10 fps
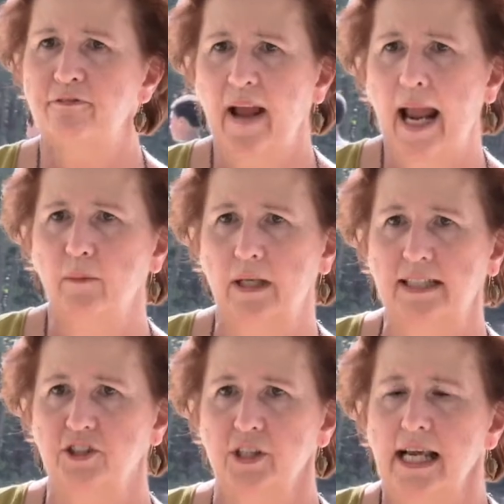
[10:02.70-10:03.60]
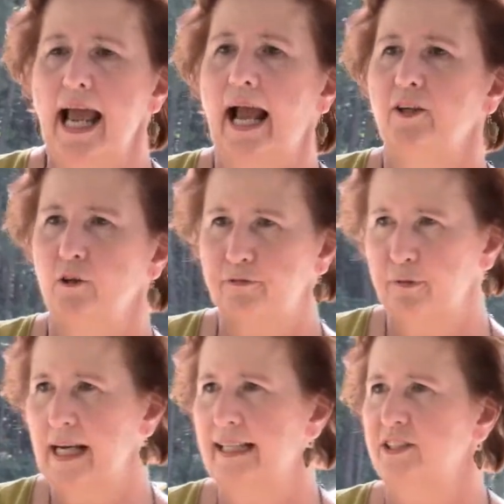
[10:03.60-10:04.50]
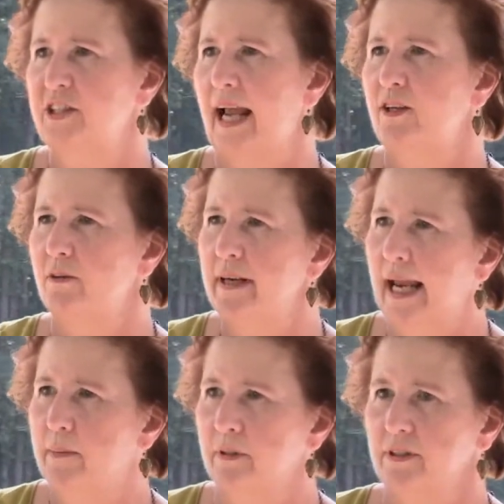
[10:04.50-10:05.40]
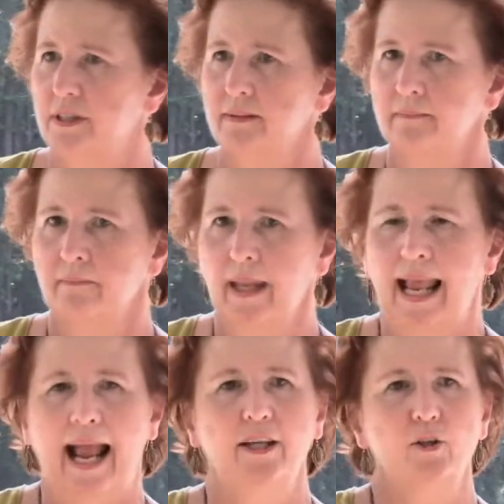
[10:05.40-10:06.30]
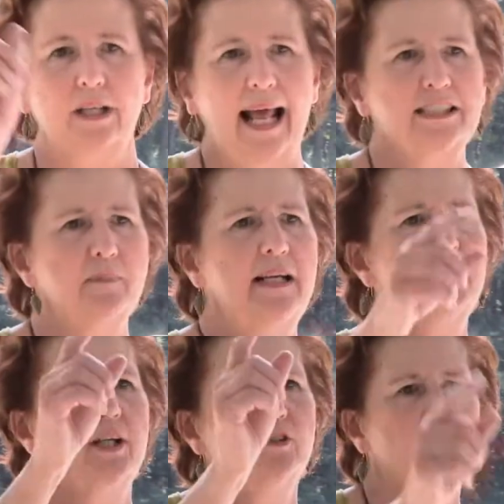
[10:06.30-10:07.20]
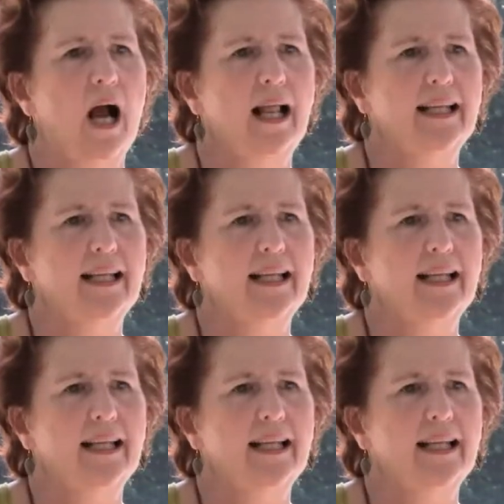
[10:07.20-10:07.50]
your families and your friends and your neighbors and your classmates and your